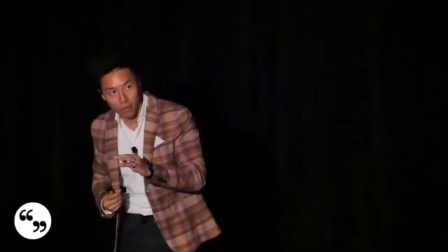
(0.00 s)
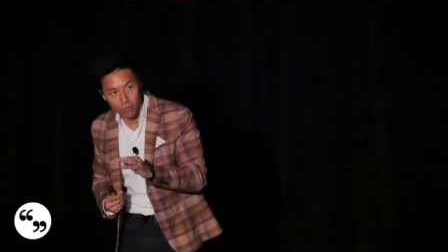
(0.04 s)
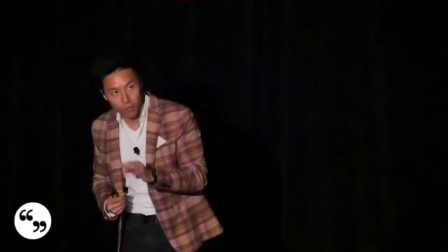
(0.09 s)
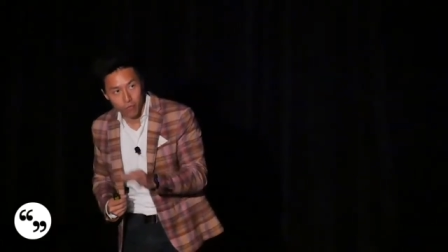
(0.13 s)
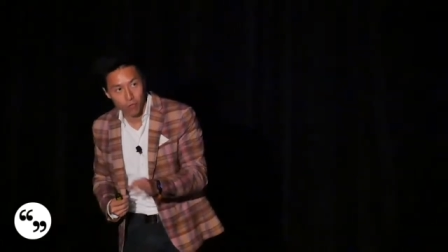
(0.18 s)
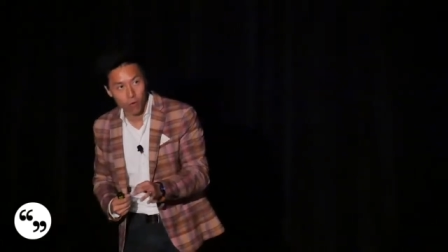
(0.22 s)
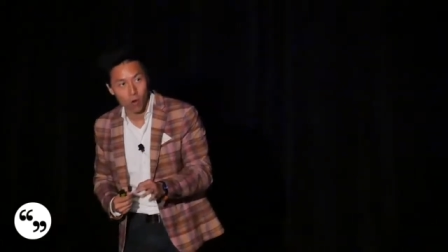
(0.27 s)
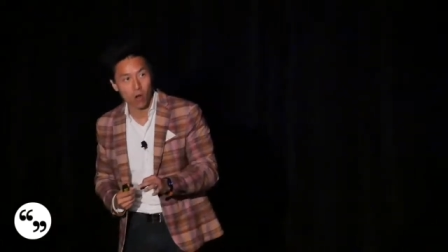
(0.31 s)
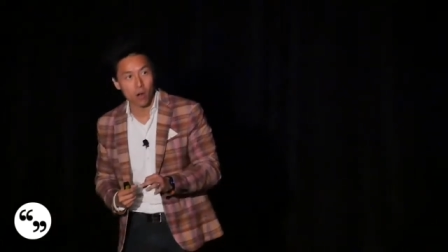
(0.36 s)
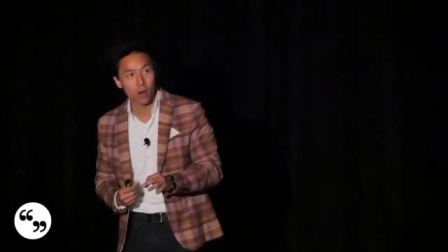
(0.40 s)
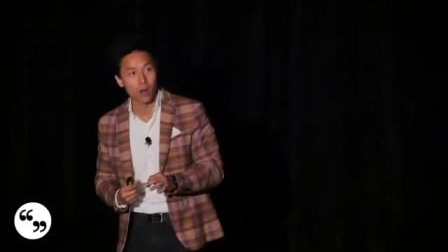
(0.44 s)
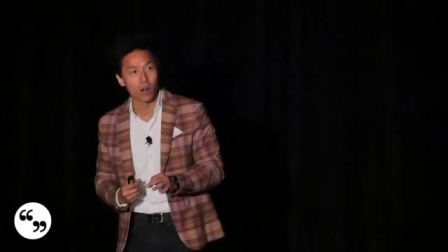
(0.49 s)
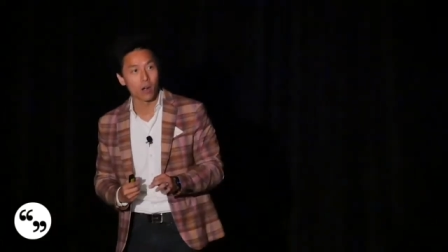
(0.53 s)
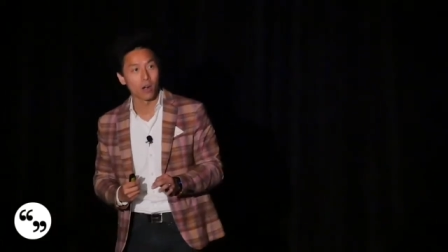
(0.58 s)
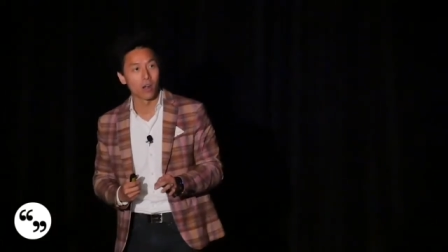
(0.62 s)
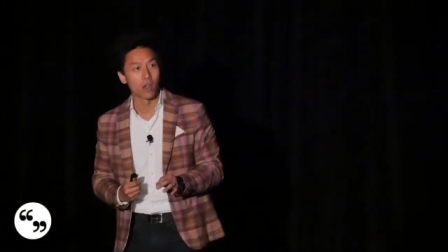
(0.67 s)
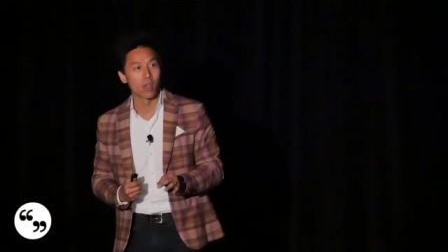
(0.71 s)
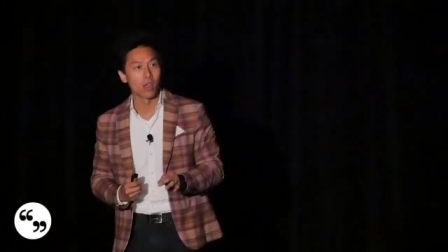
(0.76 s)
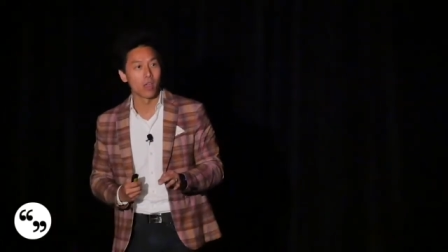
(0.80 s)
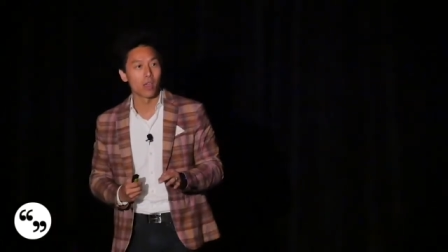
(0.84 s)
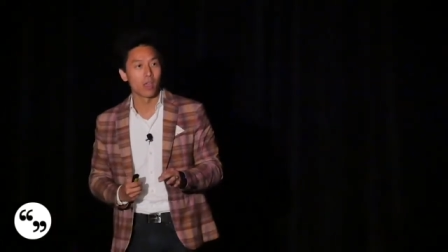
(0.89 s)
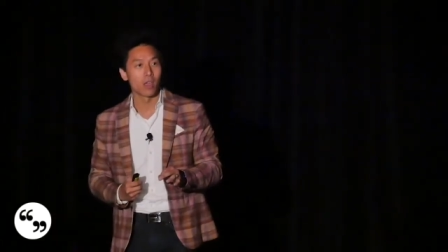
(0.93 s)
far
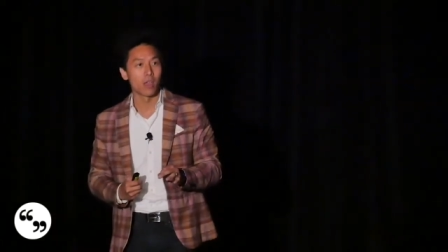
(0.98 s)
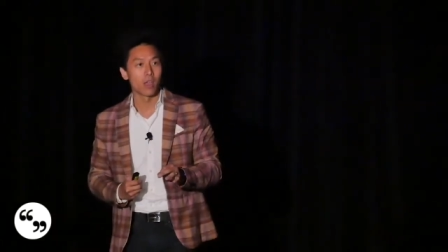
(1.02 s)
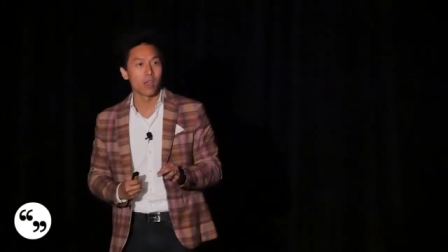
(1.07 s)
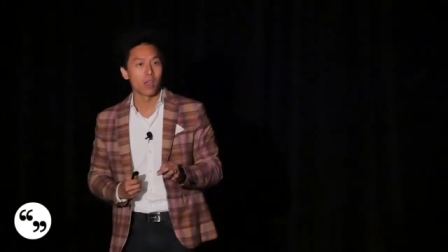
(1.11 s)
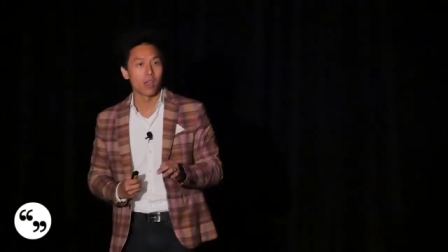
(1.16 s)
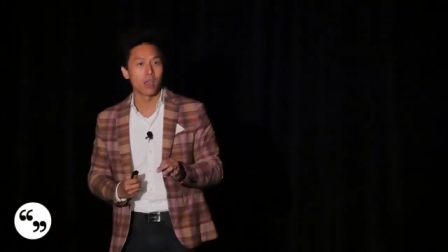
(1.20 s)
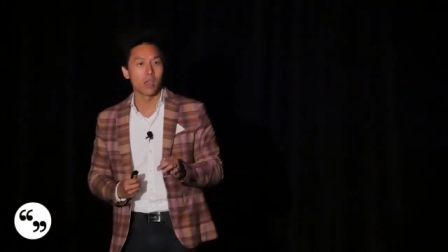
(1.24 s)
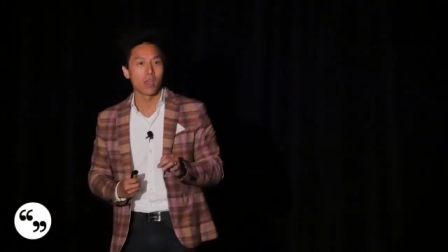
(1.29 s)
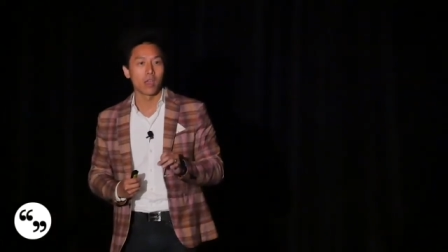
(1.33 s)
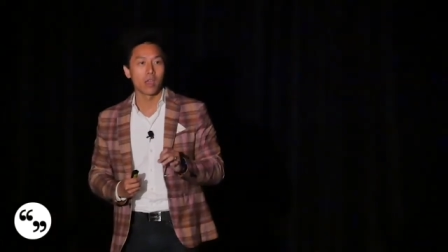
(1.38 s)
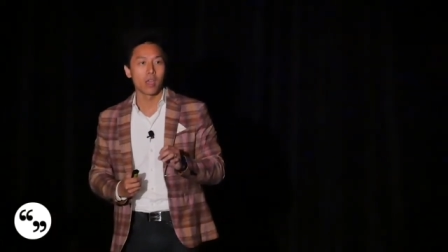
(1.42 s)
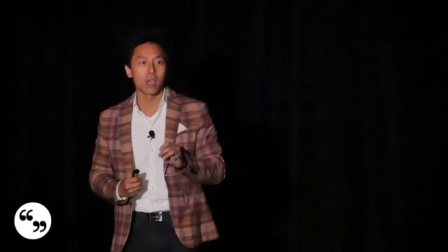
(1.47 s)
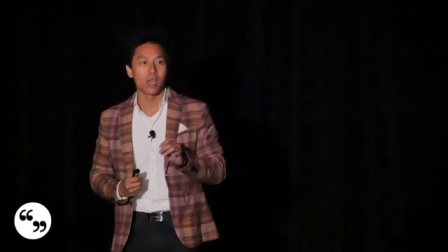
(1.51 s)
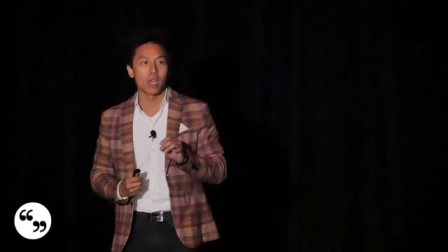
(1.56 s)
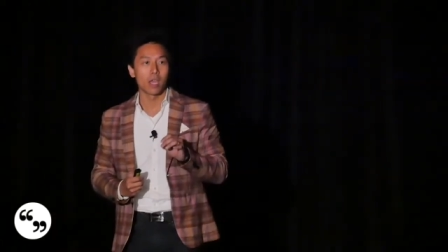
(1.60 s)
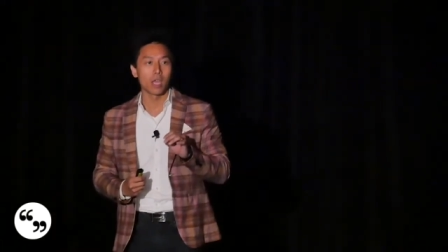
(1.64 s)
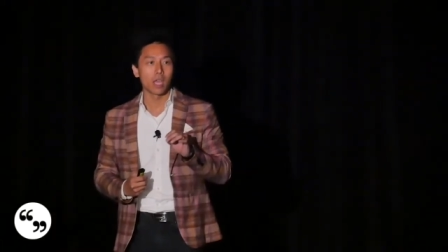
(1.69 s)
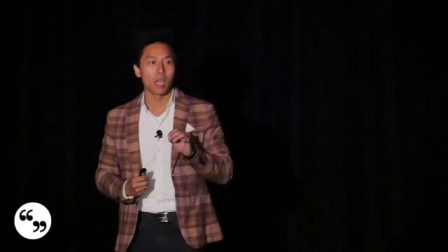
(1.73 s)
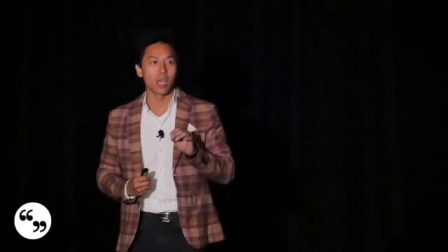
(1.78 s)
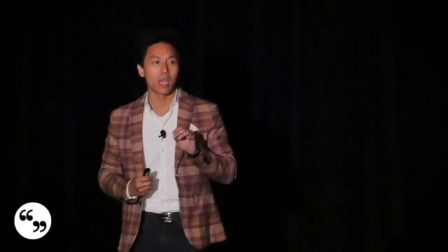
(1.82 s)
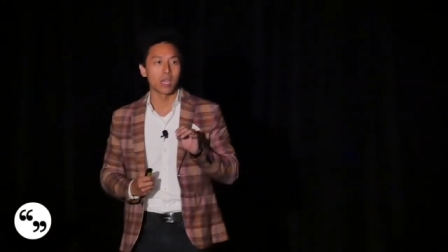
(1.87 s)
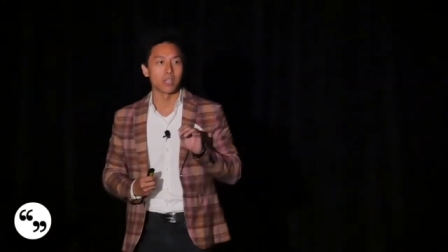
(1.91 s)

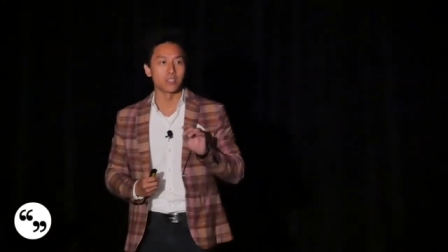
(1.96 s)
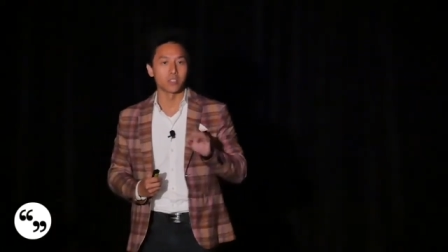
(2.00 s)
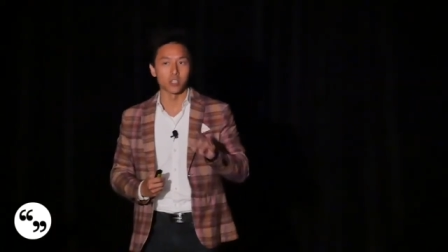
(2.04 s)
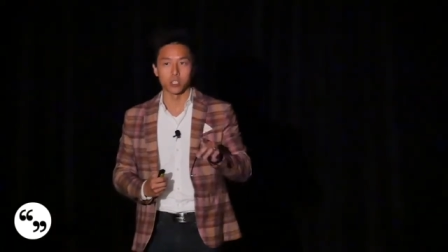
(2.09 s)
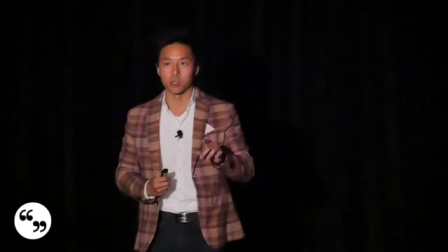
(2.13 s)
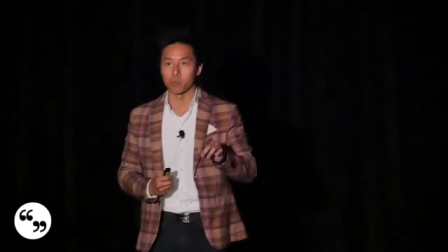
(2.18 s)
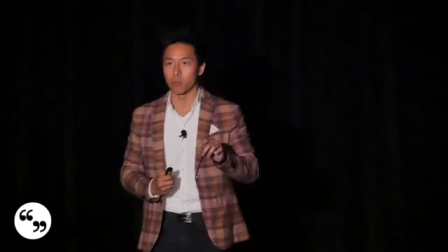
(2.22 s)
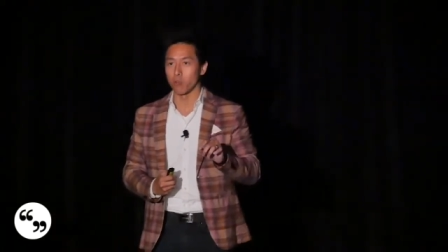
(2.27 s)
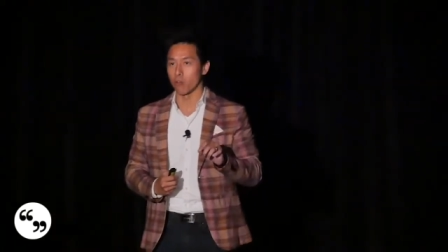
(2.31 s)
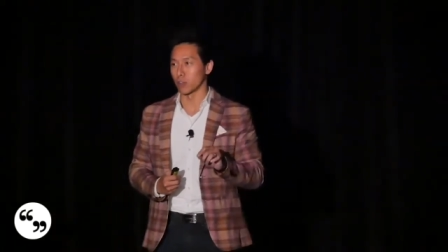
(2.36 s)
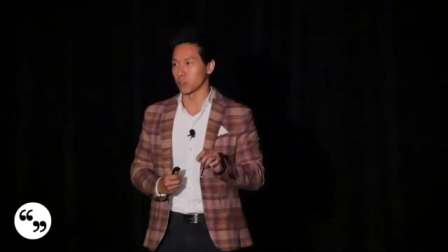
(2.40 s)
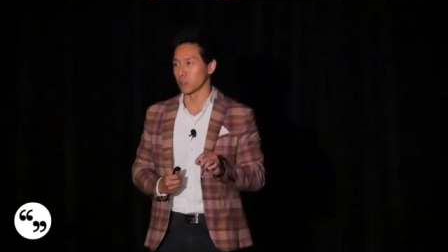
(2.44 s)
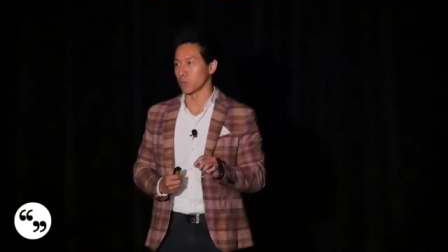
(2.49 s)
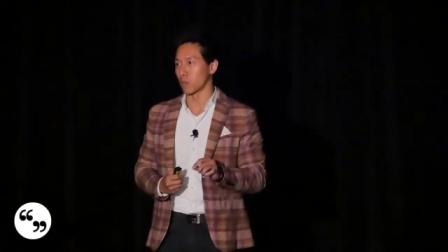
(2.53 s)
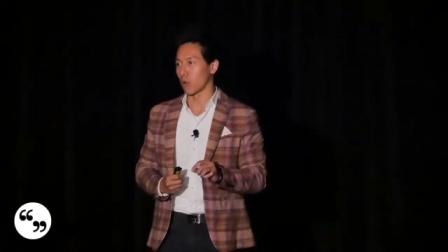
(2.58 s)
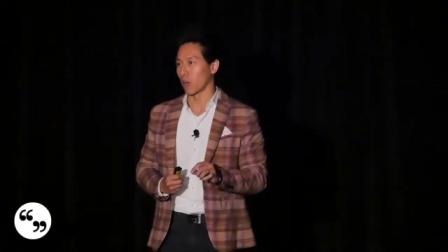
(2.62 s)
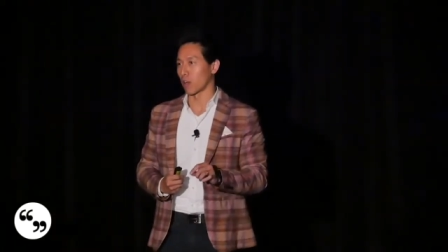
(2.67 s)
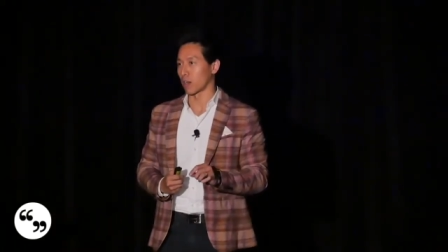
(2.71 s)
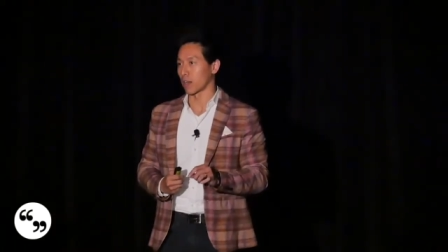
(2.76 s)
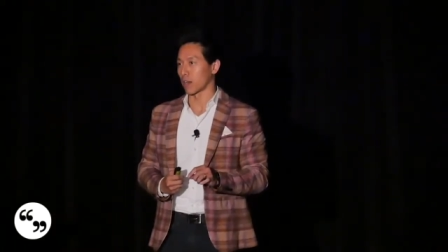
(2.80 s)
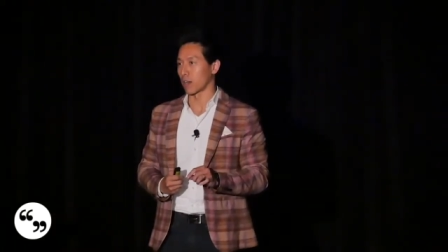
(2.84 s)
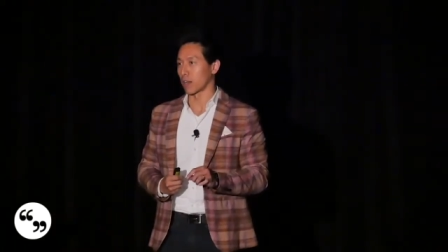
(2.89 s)
is experiential
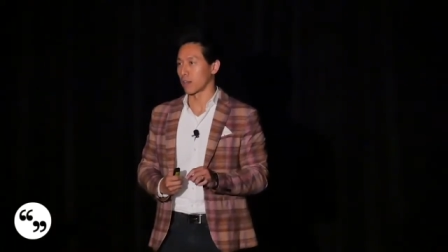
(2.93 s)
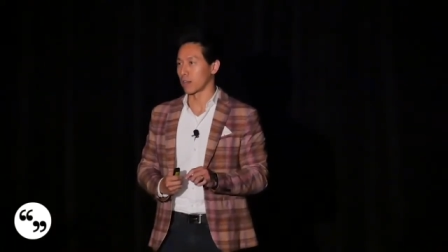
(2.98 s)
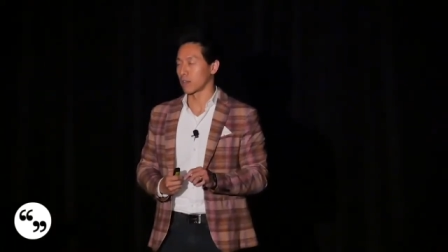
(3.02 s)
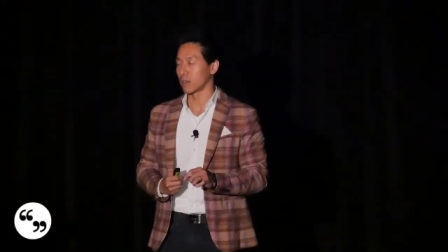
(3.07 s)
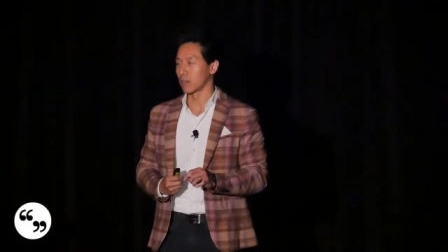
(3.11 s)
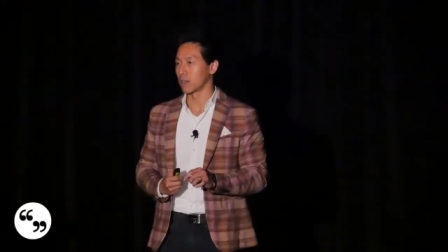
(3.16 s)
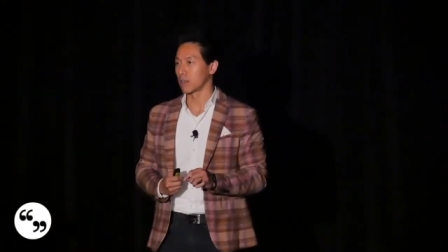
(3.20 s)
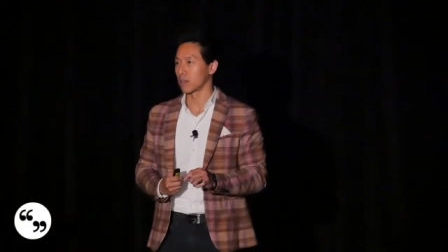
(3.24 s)
marketing,